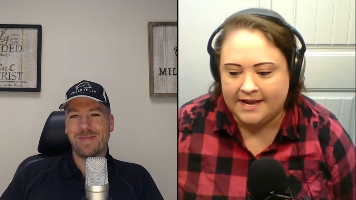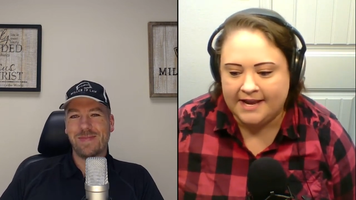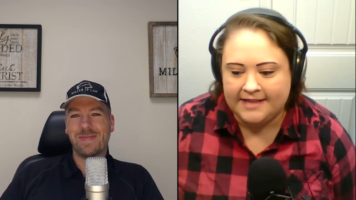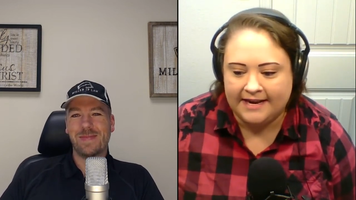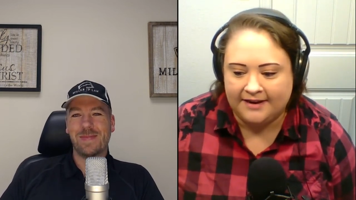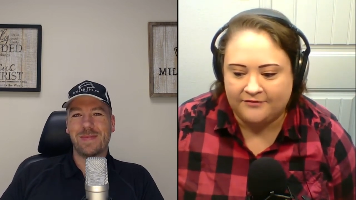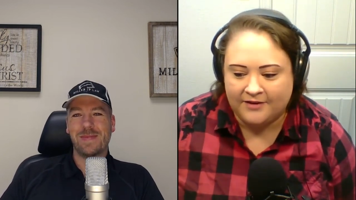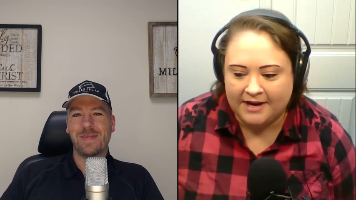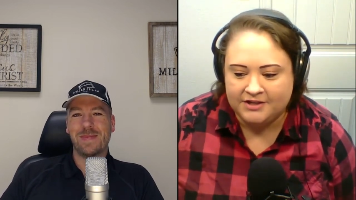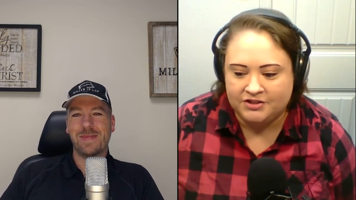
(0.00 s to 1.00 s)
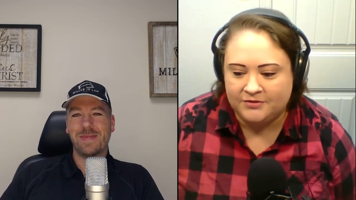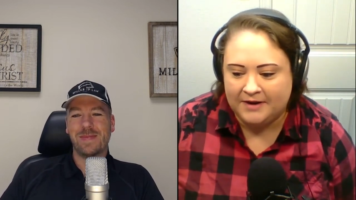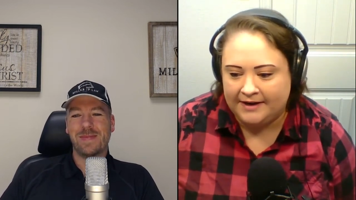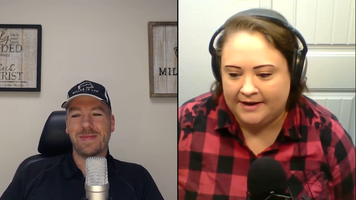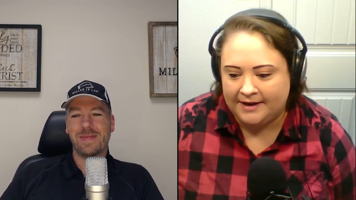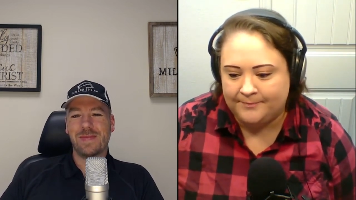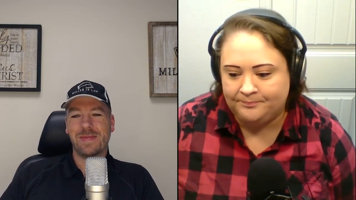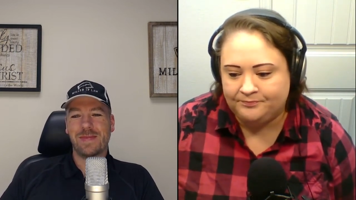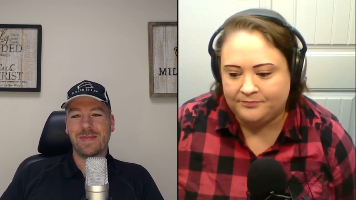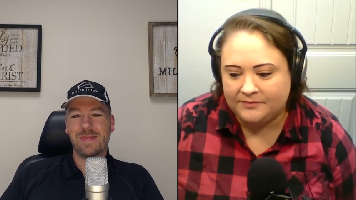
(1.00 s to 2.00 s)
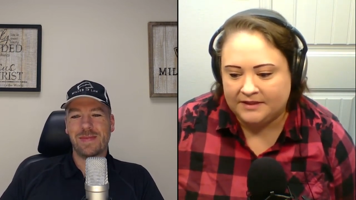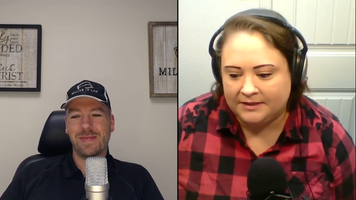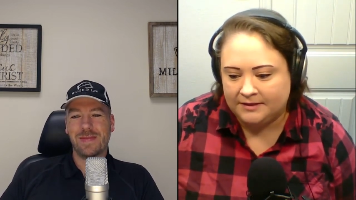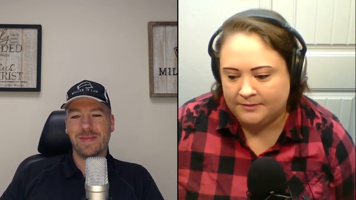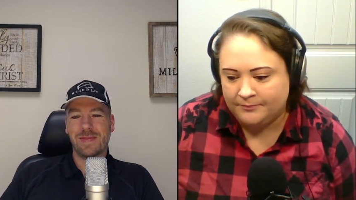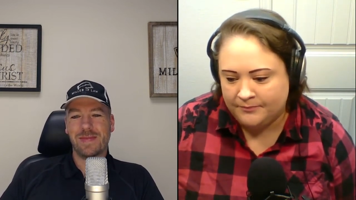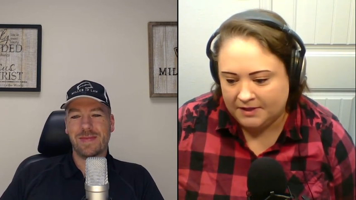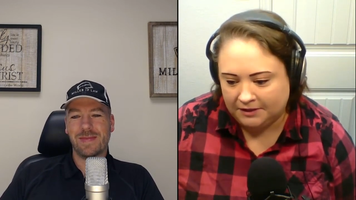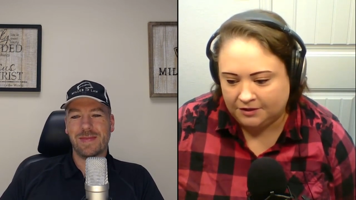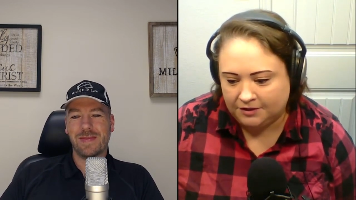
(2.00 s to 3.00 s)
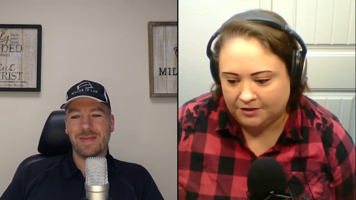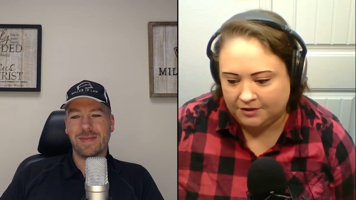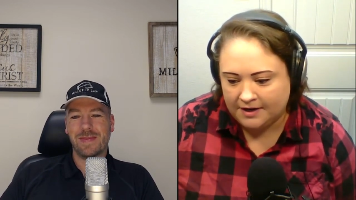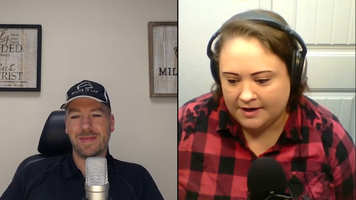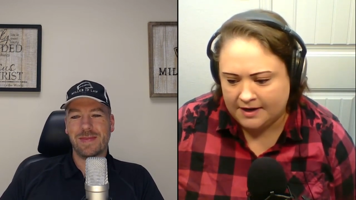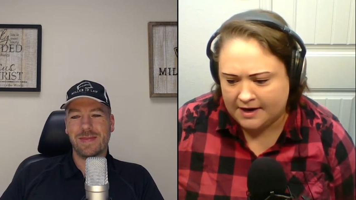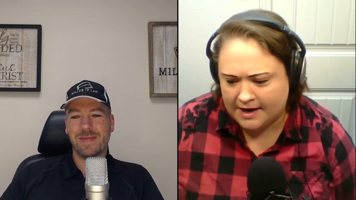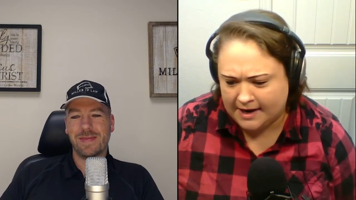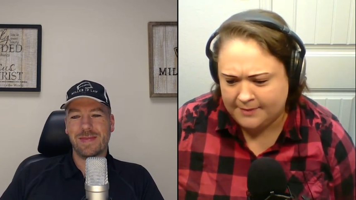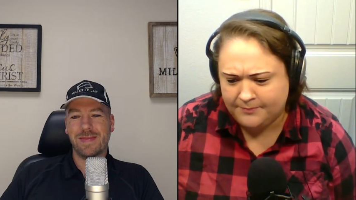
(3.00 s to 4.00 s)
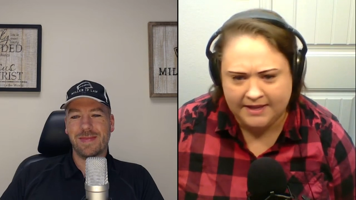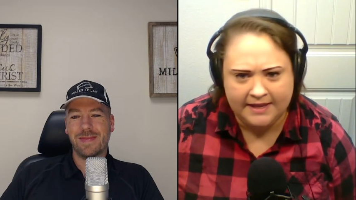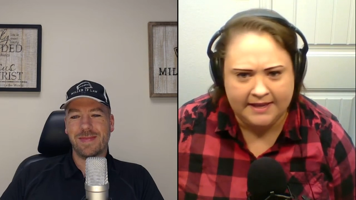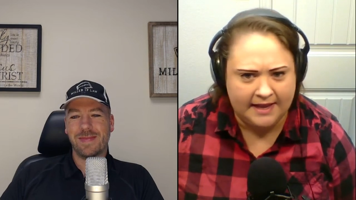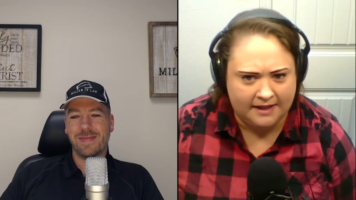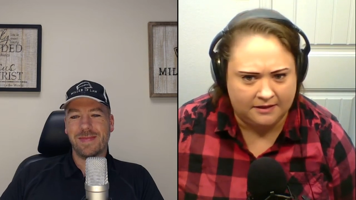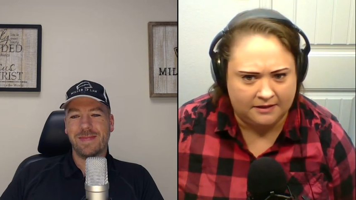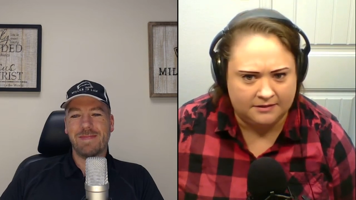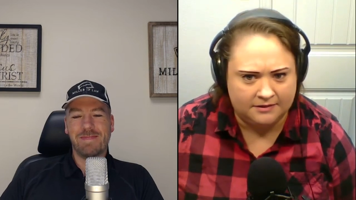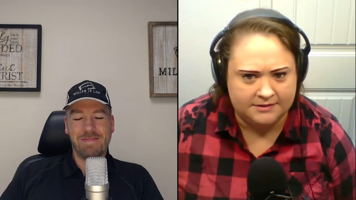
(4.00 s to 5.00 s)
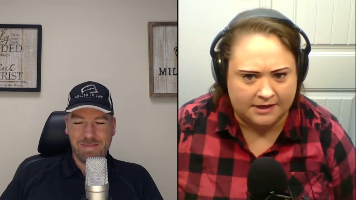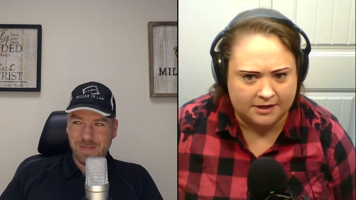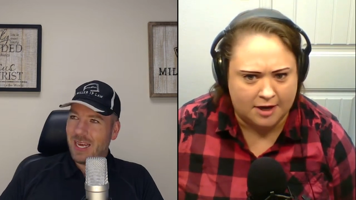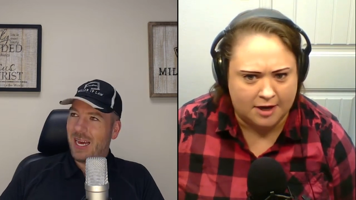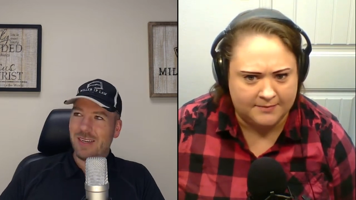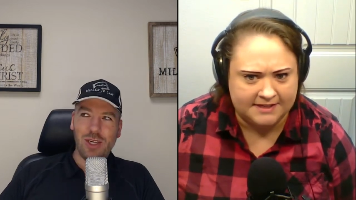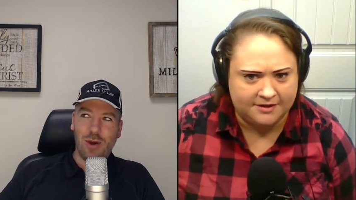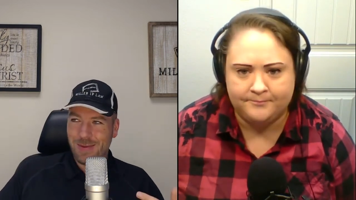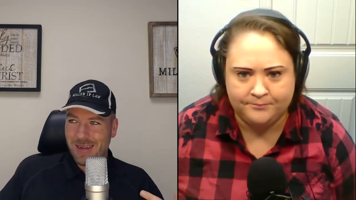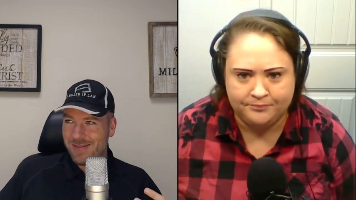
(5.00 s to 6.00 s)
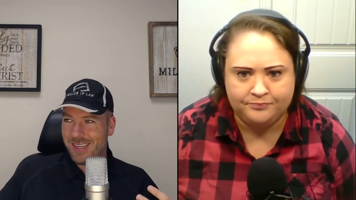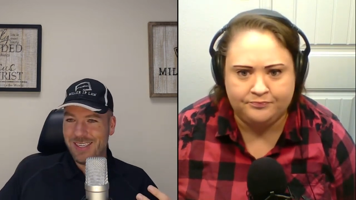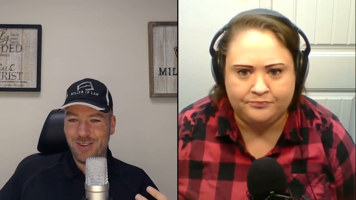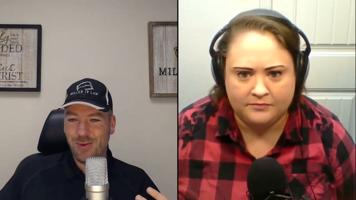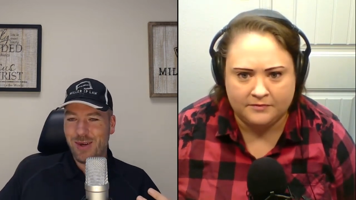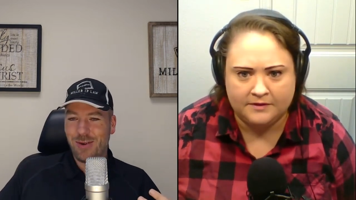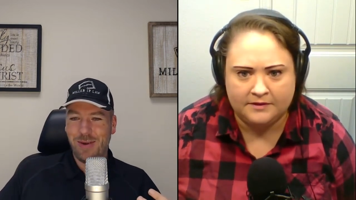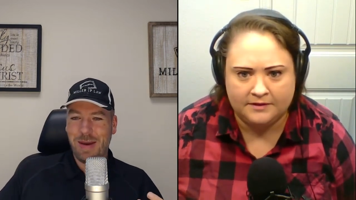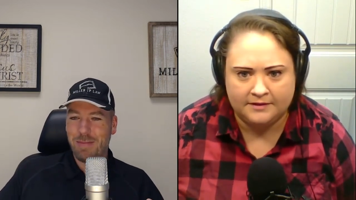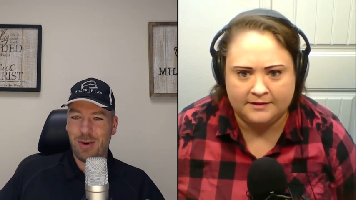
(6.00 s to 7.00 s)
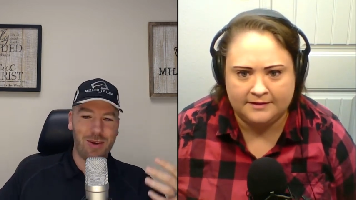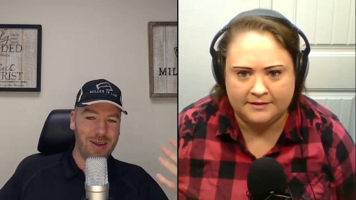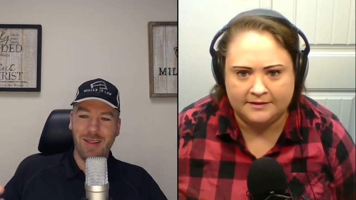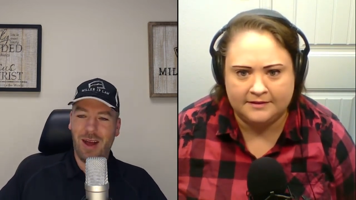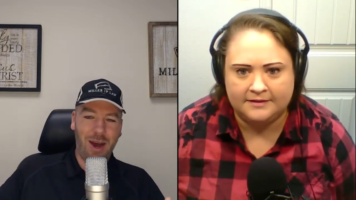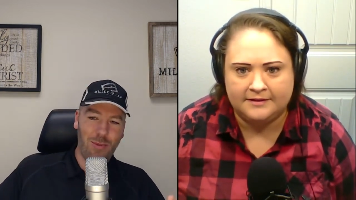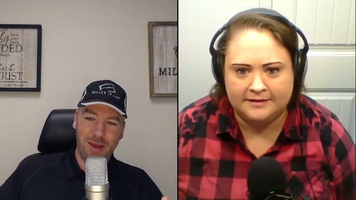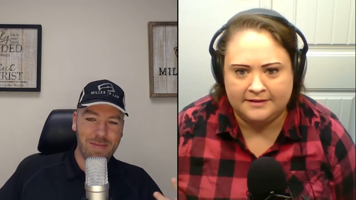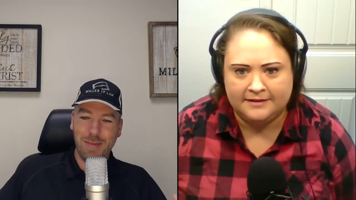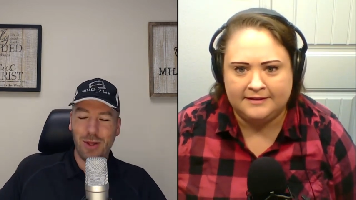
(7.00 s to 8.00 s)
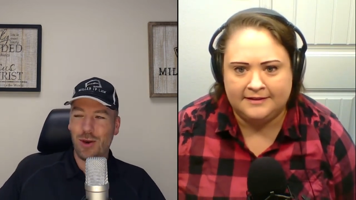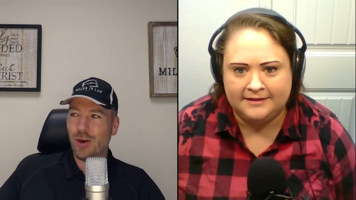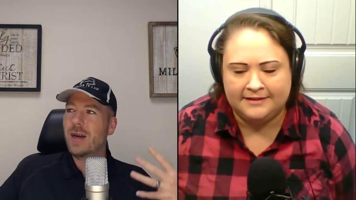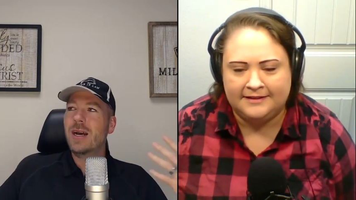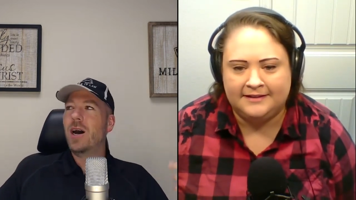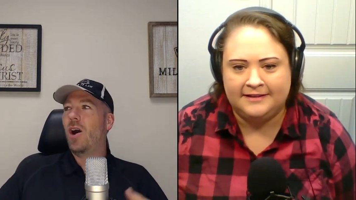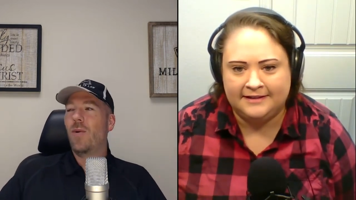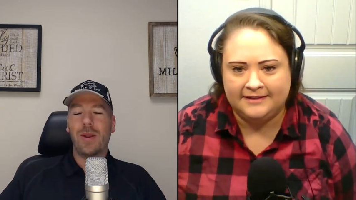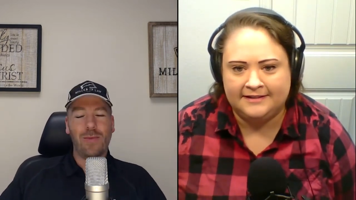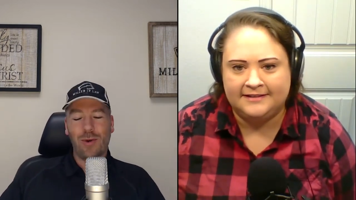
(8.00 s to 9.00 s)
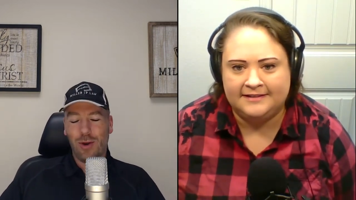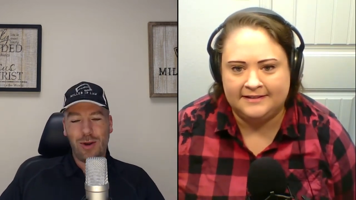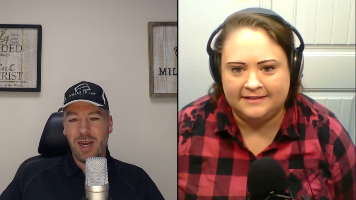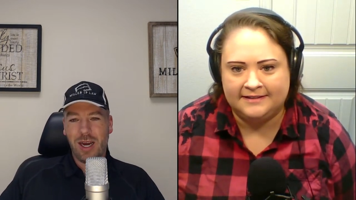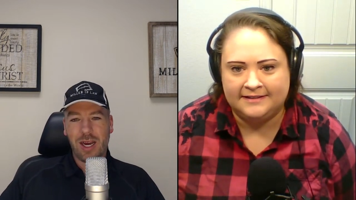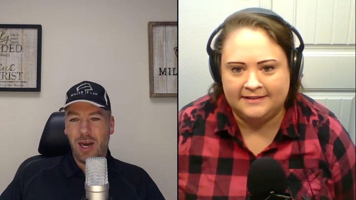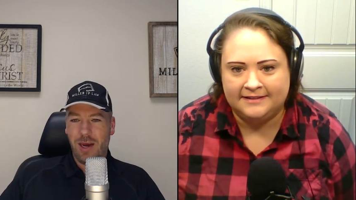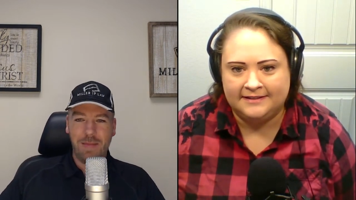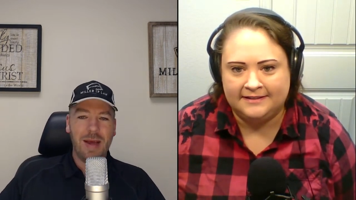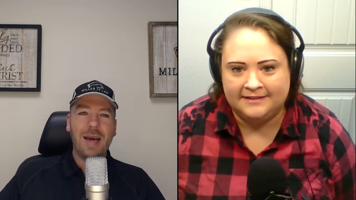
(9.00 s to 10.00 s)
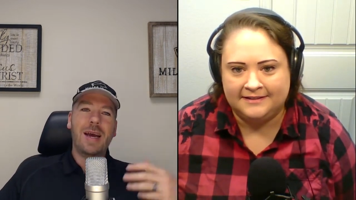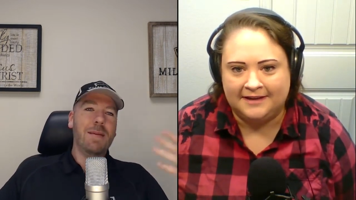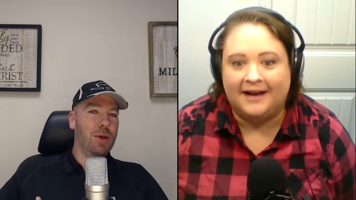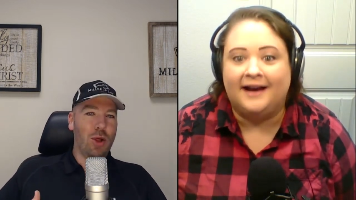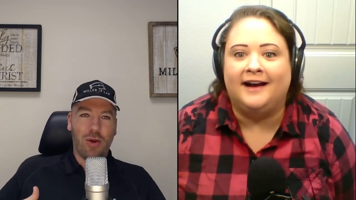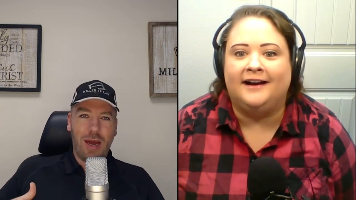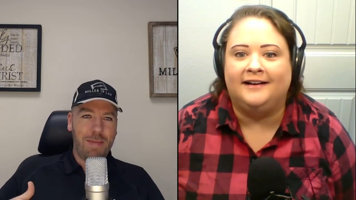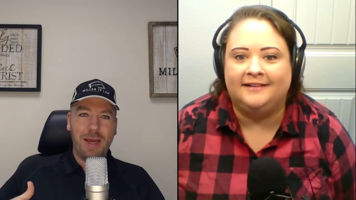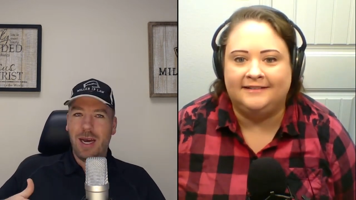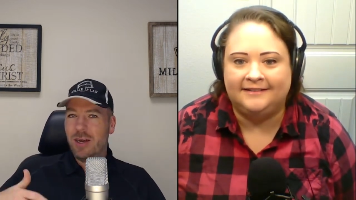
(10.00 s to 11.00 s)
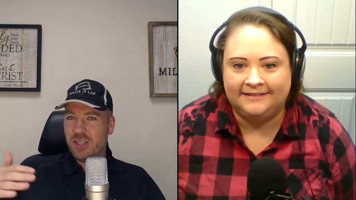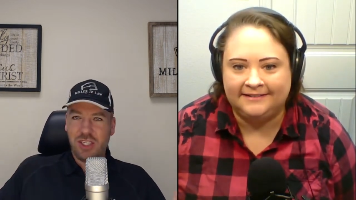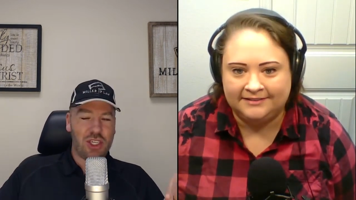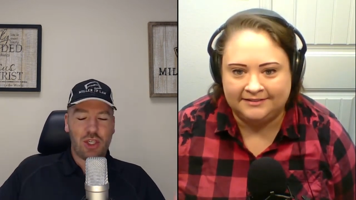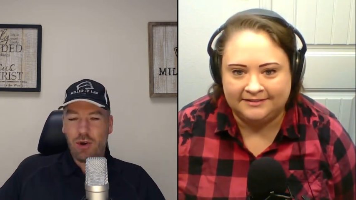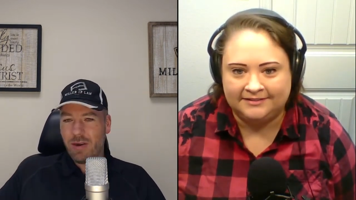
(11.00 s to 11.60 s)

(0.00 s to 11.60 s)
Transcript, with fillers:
Speaker 1: they can find you at um, Miller IPL.com. Yeah, Is that correct?
Speaker 2: It's an easier one to remember. Law with Miller, all one word.com. Miller IPL is just a shortened